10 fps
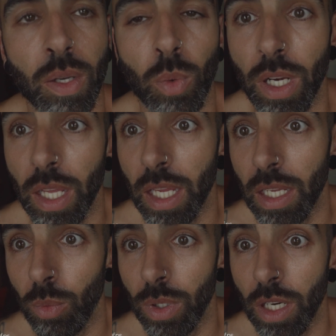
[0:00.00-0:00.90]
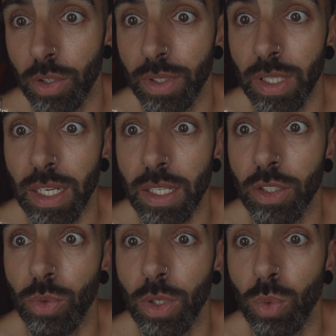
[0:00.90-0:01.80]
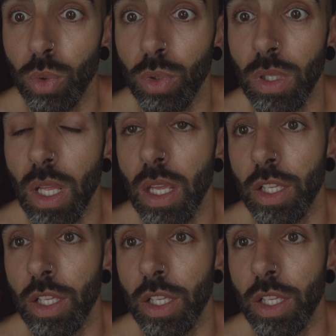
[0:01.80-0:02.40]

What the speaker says: 180-degree rule,